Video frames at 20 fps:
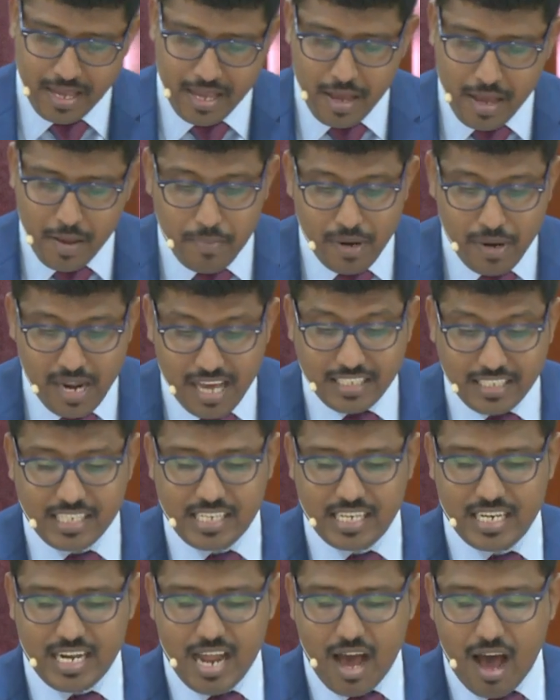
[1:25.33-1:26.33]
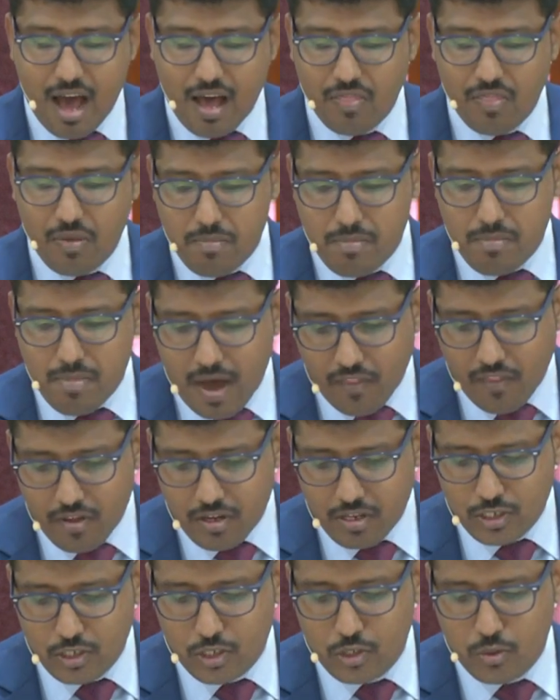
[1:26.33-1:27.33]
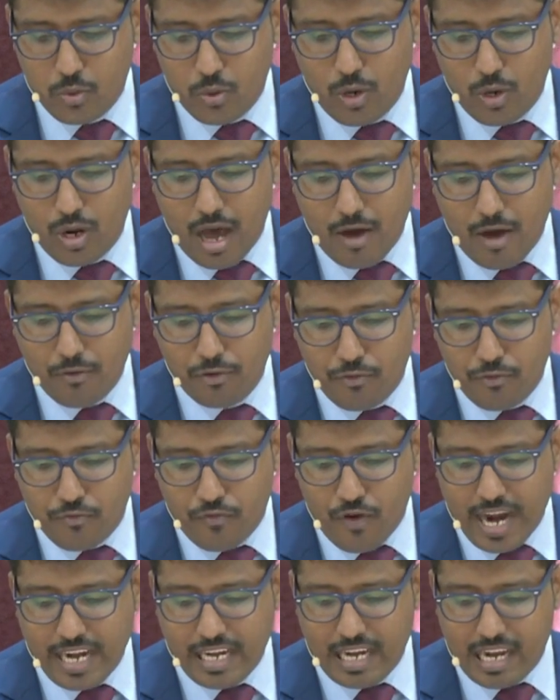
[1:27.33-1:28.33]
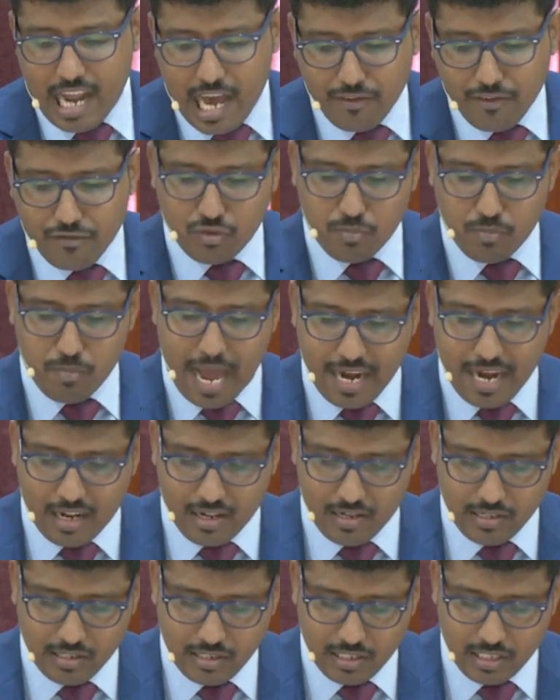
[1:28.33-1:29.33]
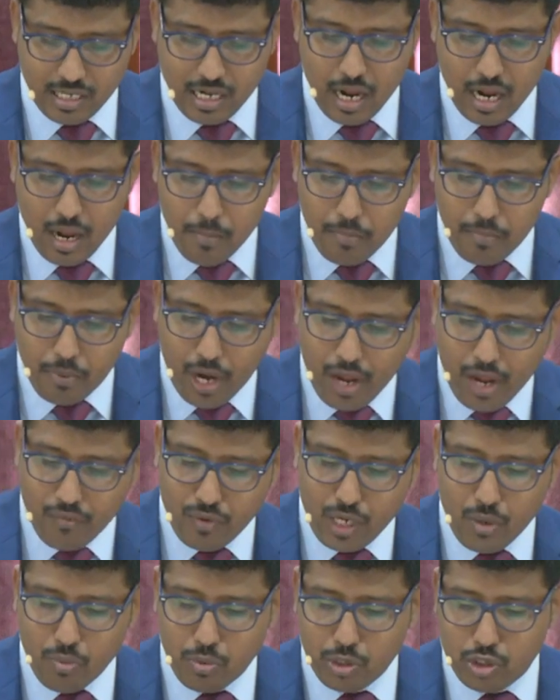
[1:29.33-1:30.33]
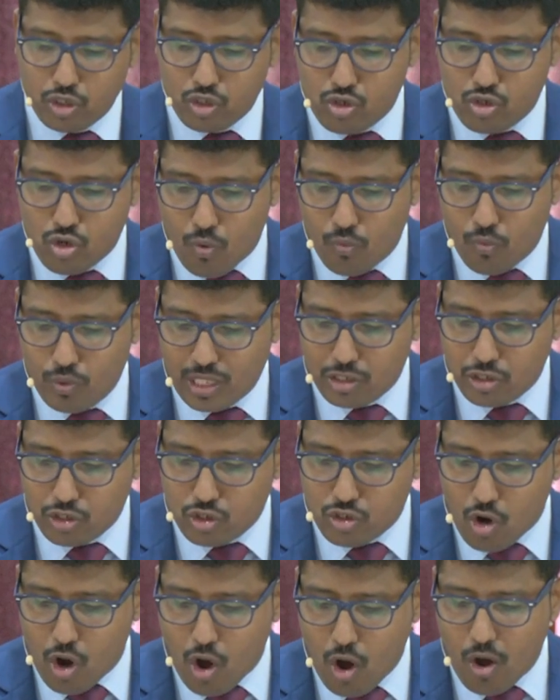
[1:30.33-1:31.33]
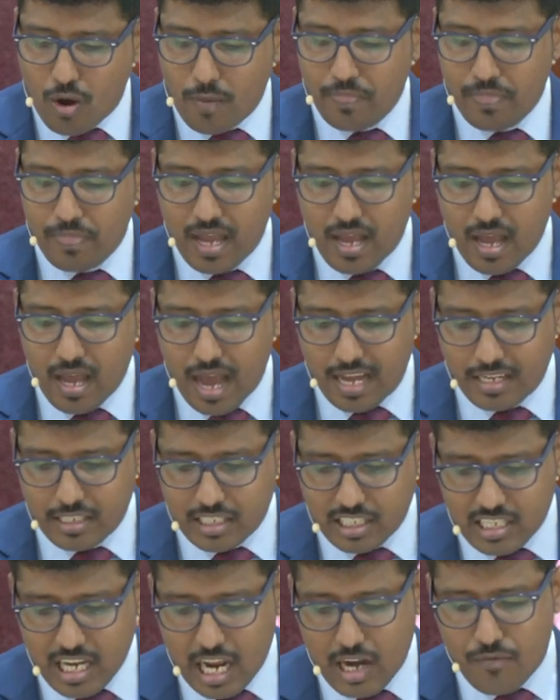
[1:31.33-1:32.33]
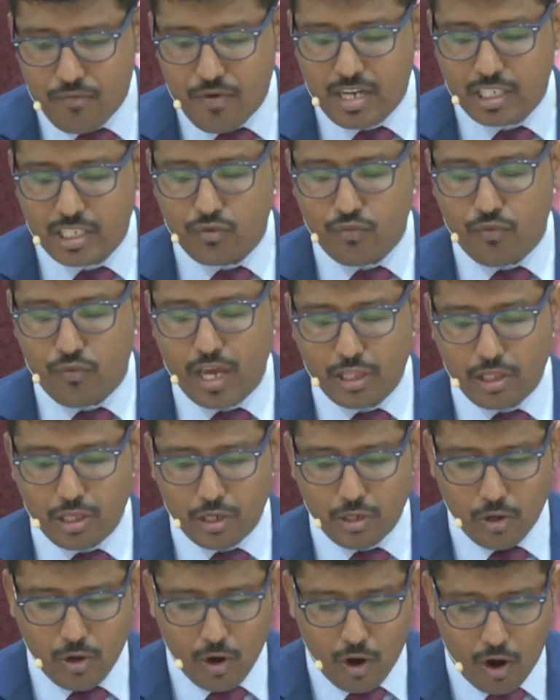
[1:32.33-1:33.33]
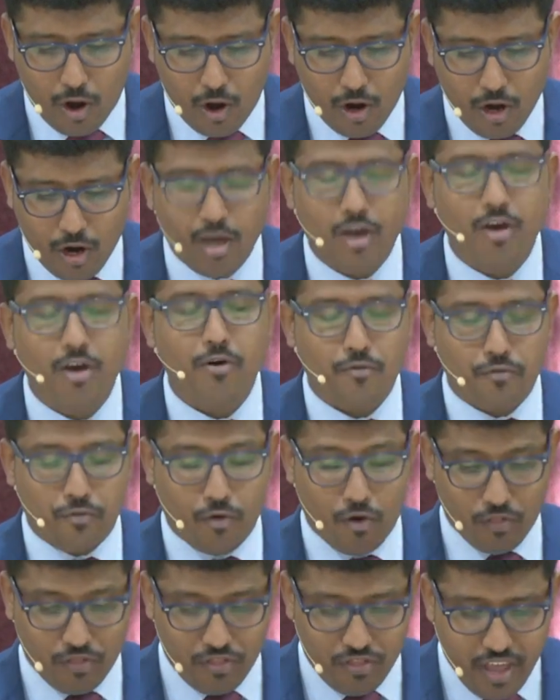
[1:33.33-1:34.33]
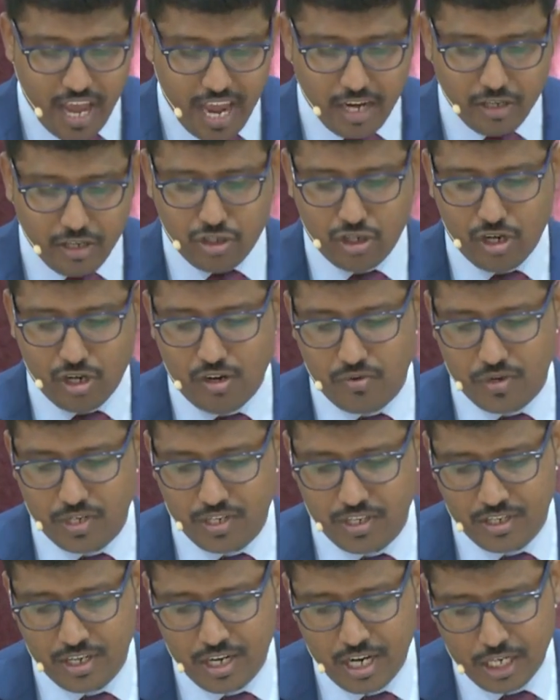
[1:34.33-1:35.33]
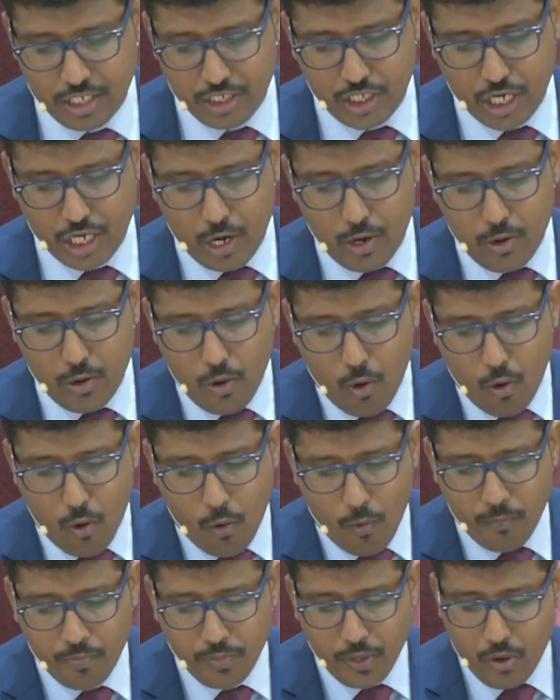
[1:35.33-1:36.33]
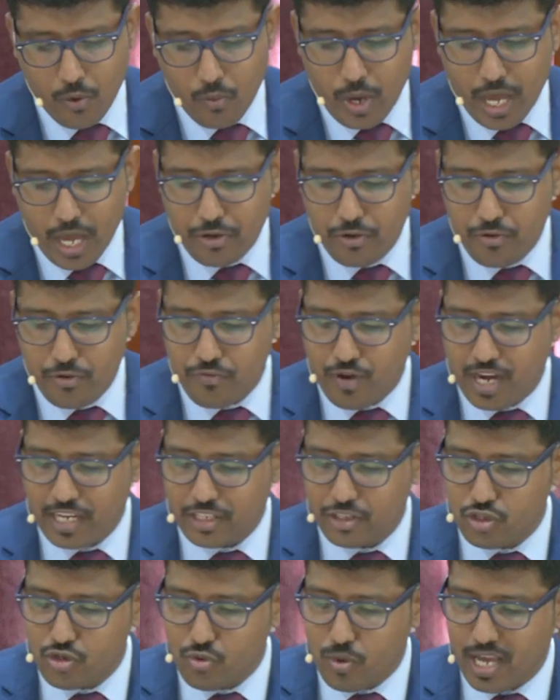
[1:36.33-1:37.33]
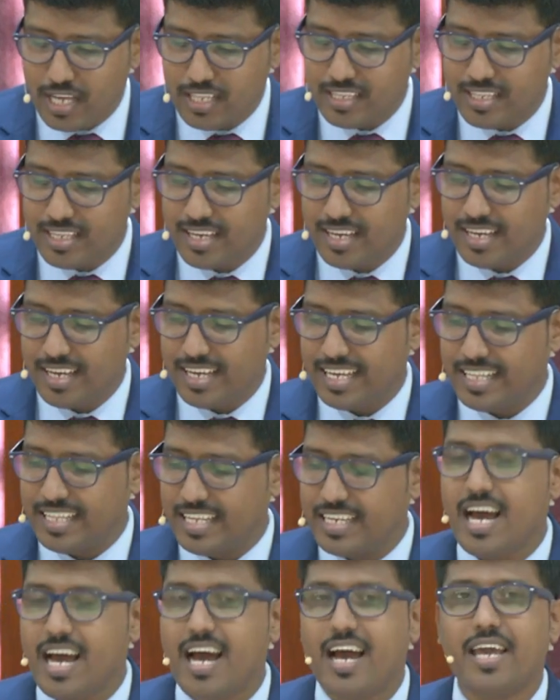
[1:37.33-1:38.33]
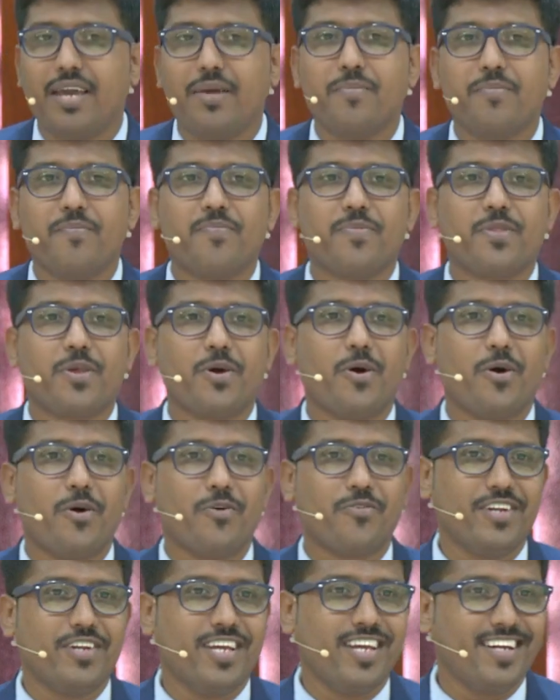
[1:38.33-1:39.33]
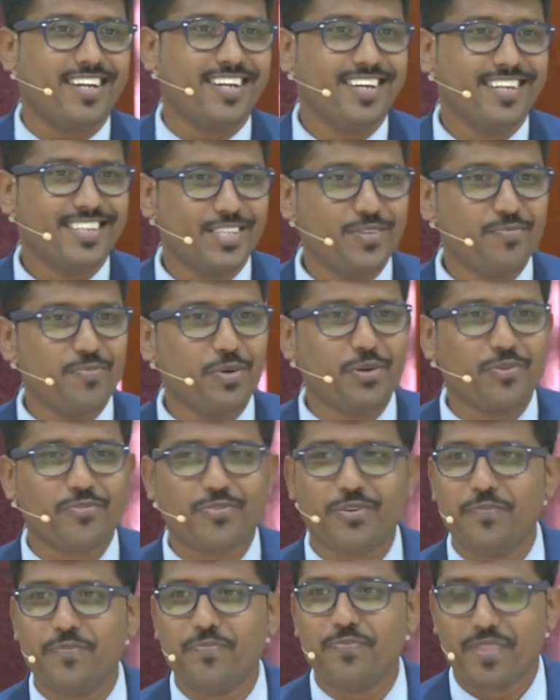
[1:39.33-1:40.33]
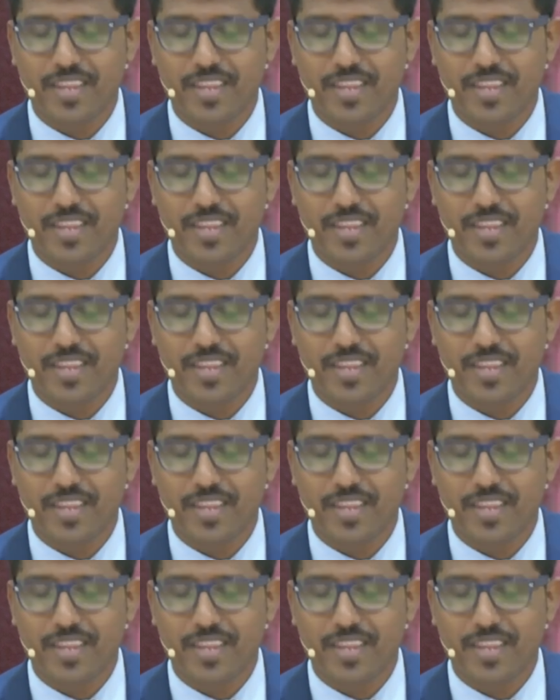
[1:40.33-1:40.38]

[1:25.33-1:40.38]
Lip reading: Blessed are the mothers who love to fight life's battles bravely with a strong and steadfast faith in God, for their children shall know where to find strength in the time of need. Isn't it beautiful?